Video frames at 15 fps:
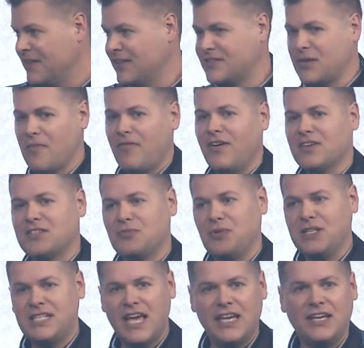Some of us, we
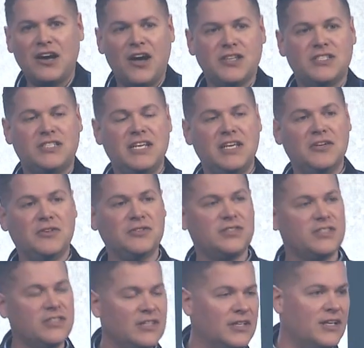take God's deals.